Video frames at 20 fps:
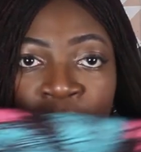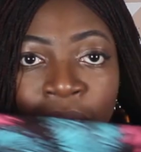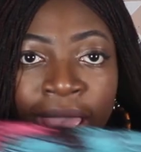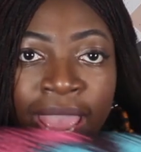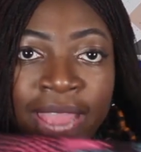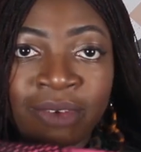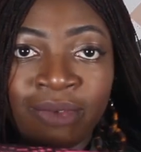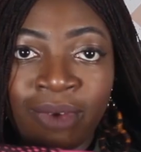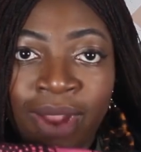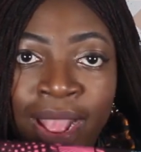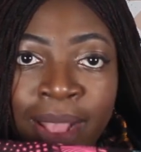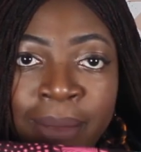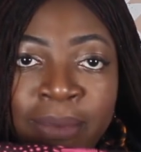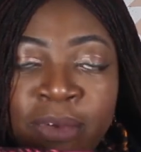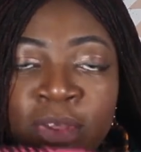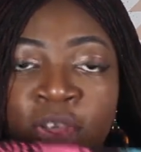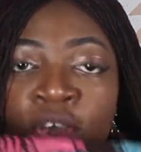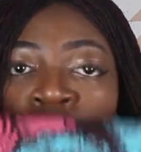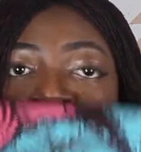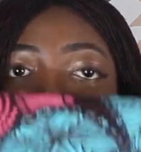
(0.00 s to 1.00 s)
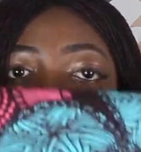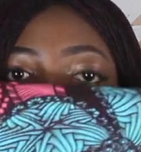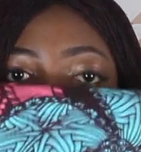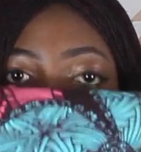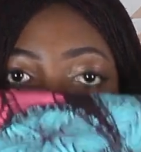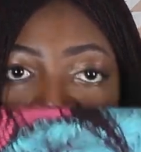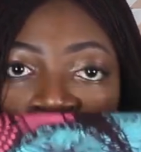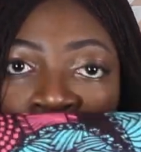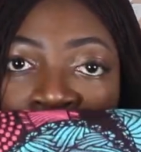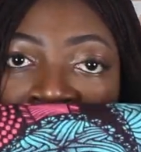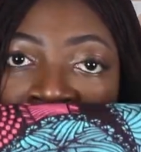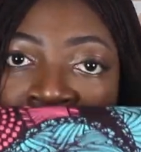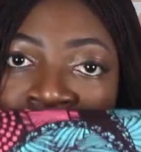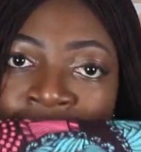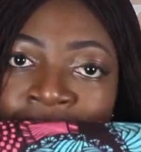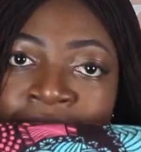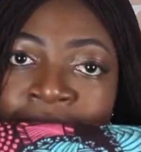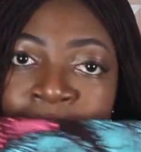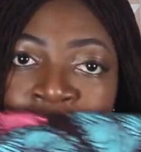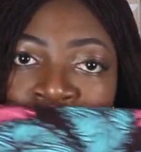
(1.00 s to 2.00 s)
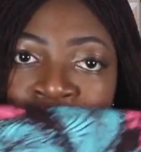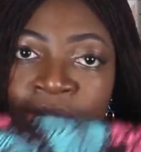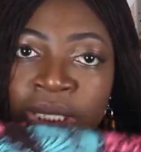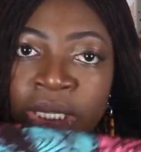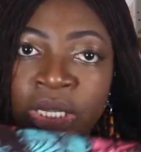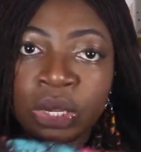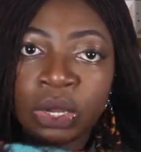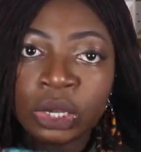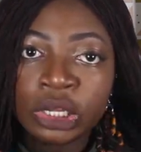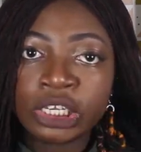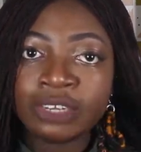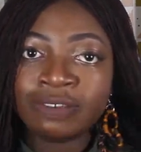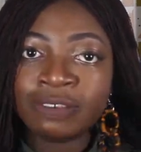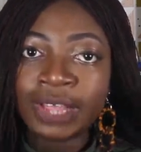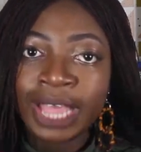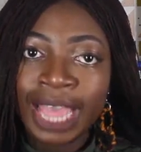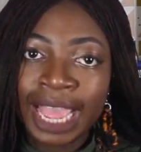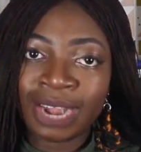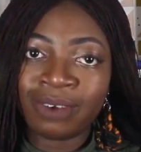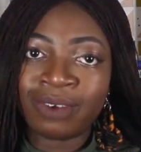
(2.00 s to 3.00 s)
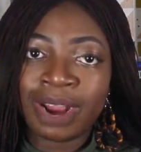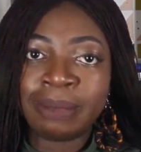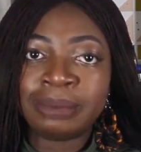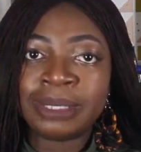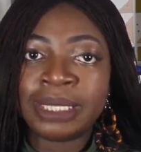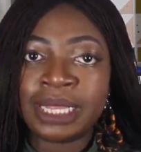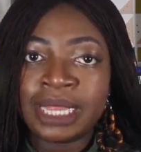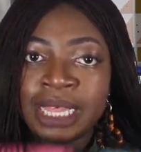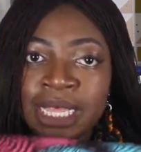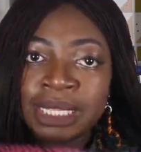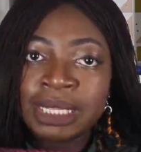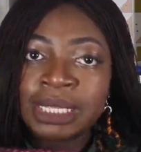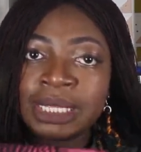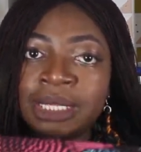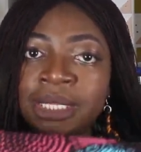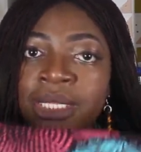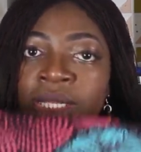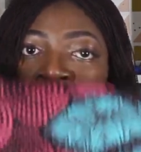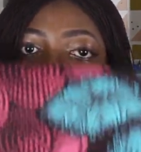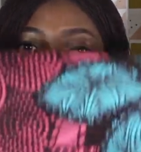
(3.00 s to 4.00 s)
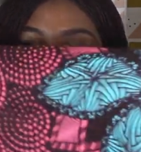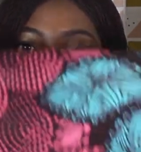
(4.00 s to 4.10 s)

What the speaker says: your head wrap. For all of these, I'm using Cultureville head wraps. This is the